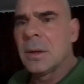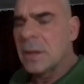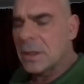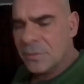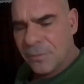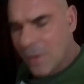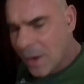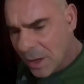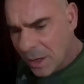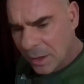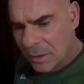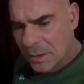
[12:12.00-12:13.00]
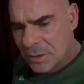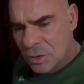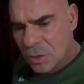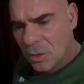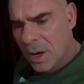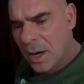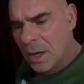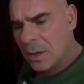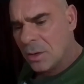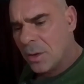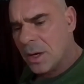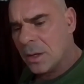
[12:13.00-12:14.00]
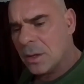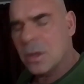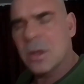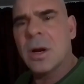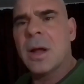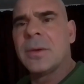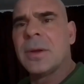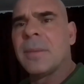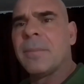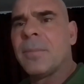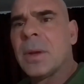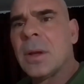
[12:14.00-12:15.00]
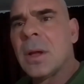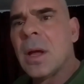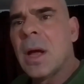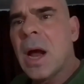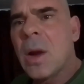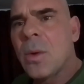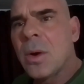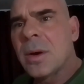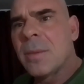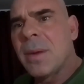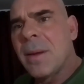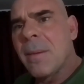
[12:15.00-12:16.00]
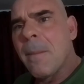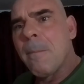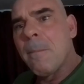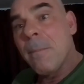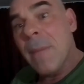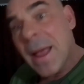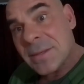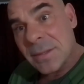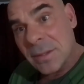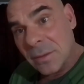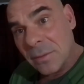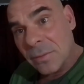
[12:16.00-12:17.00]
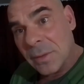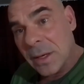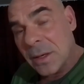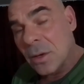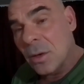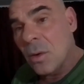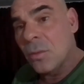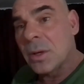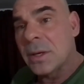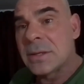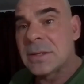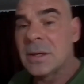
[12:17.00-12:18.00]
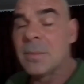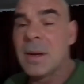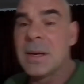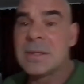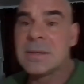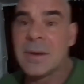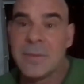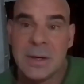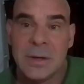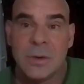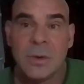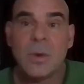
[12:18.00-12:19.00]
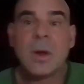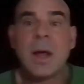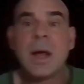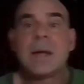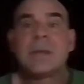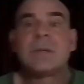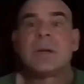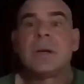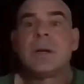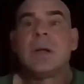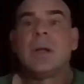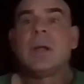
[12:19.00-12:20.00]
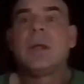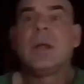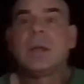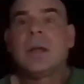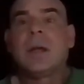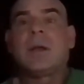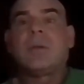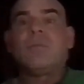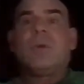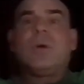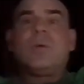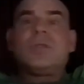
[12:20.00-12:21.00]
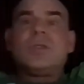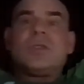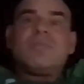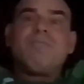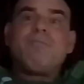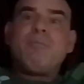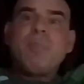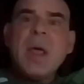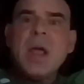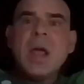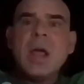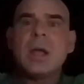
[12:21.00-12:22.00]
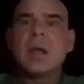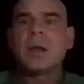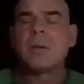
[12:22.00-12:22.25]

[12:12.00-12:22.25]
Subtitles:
That's fine. That's great. Good on them. I want to be massive. Like, you don't really see many 70-year-old guys that, just big.